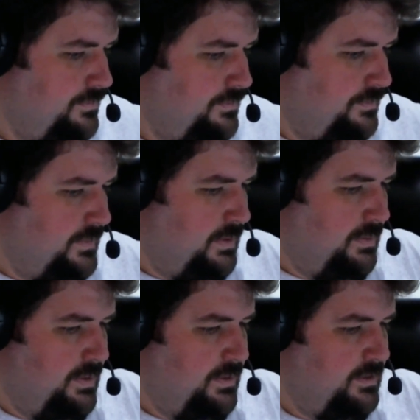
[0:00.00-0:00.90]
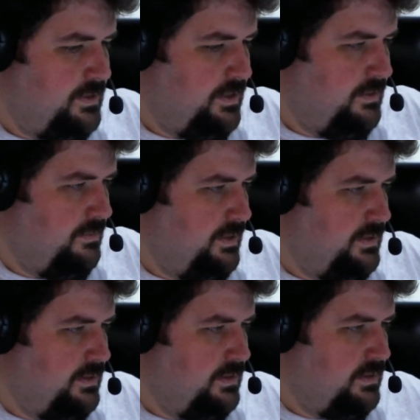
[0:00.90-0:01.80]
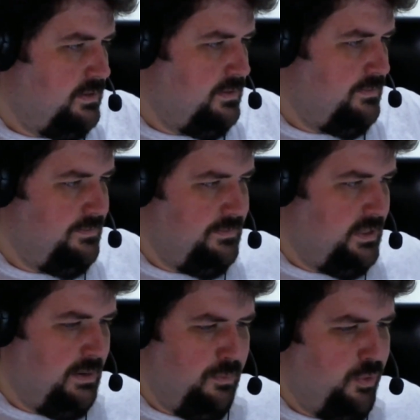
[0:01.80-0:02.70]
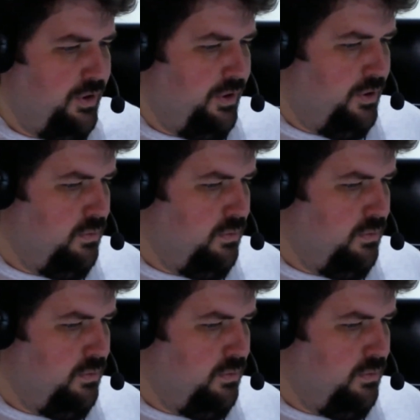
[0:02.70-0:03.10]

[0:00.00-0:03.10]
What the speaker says: Maybe started means it's got more to do.